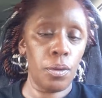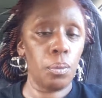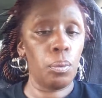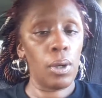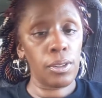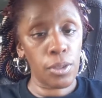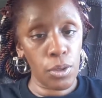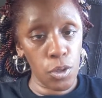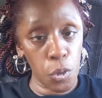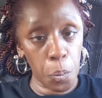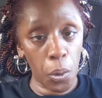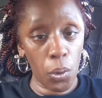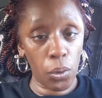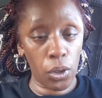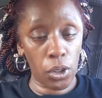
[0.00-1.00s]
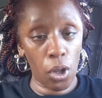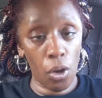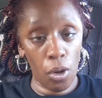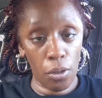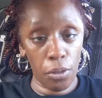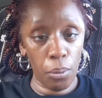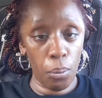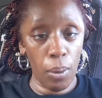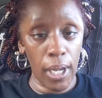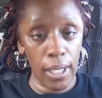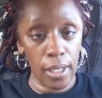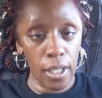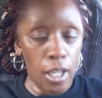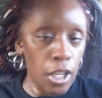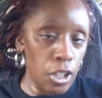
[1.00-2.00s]
the one who's pulling all the
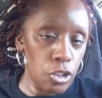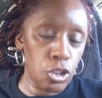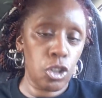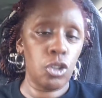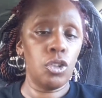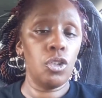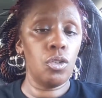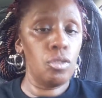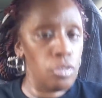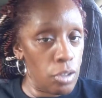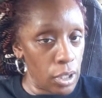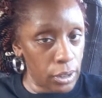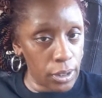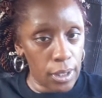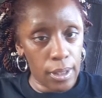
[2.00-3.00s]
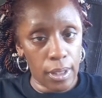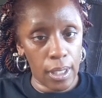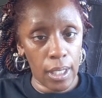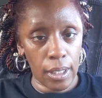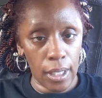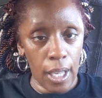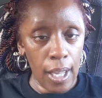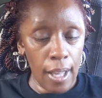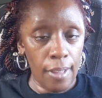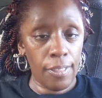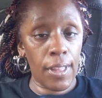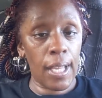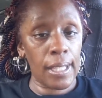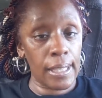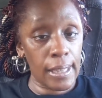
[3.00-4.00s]
weight. Do you really think
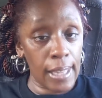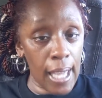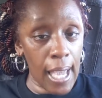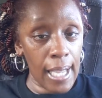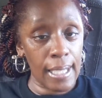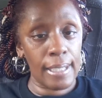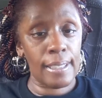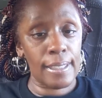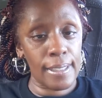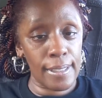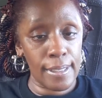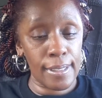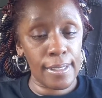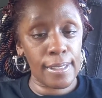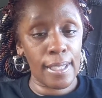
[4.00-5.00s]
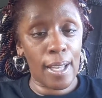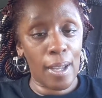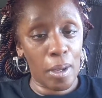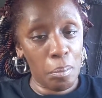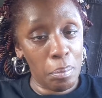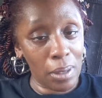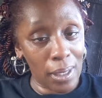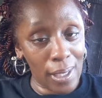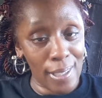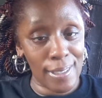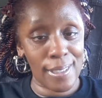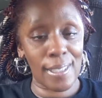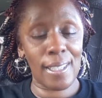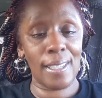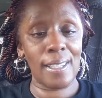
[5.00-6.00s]
that that is a
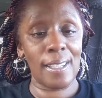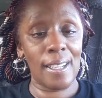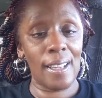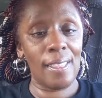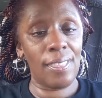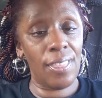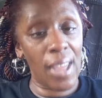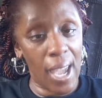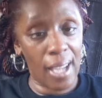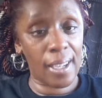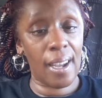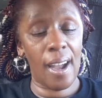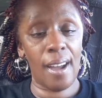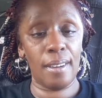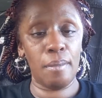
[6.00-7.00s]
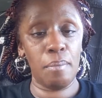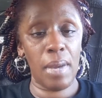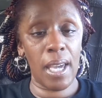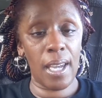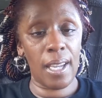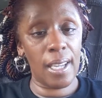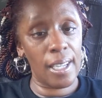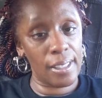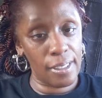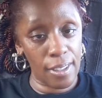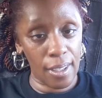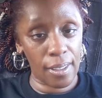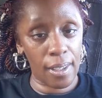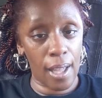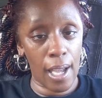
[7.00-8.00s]
blessing, that kind of man in
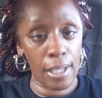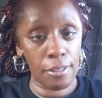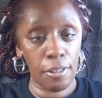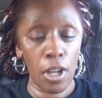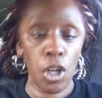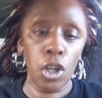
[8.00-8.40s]
your life?